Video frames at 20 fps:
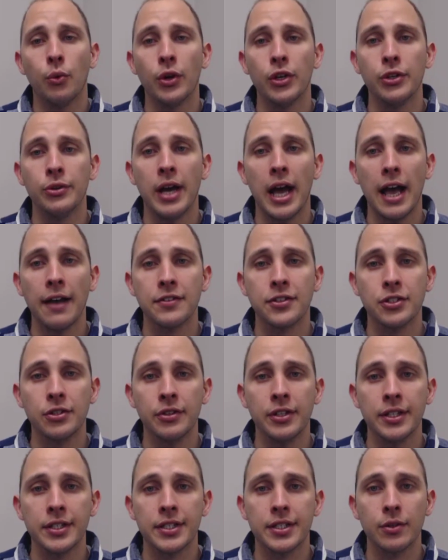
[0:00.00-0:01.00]
where you have
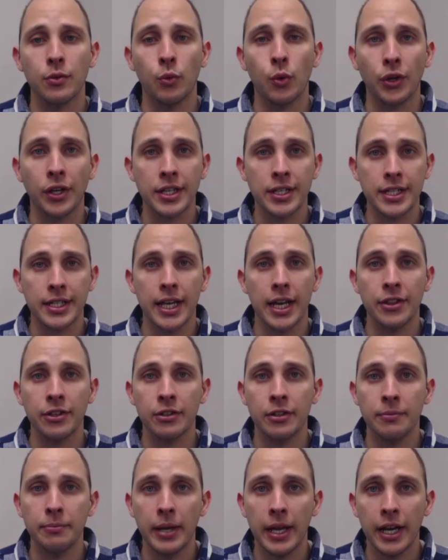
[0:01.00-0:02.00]
students working
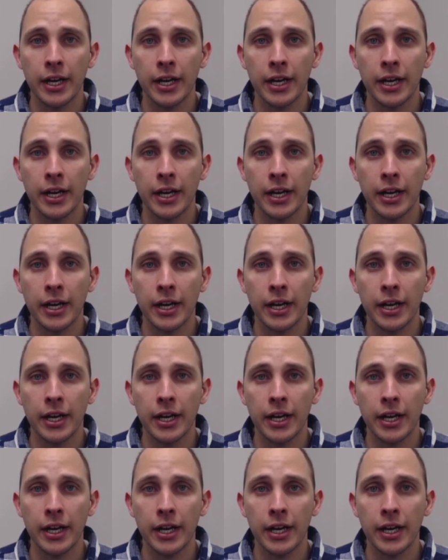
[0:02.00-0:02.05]
together in